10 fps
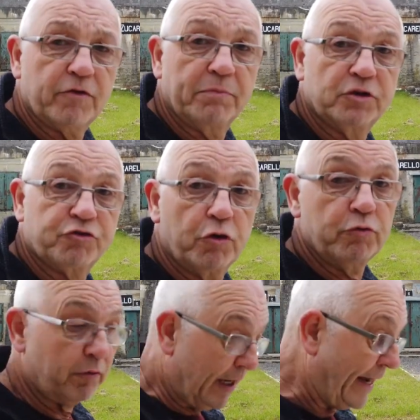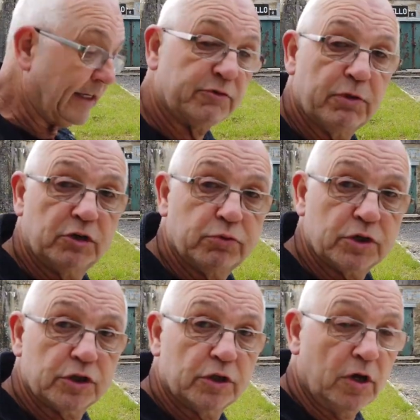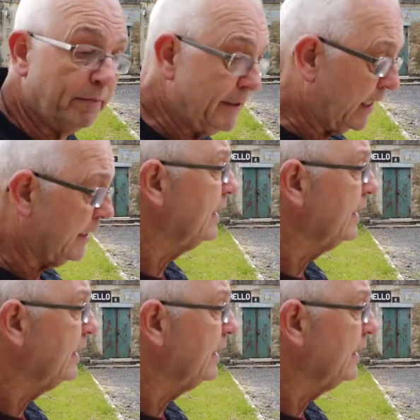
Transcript: from the true landings, which was uh, Normandy.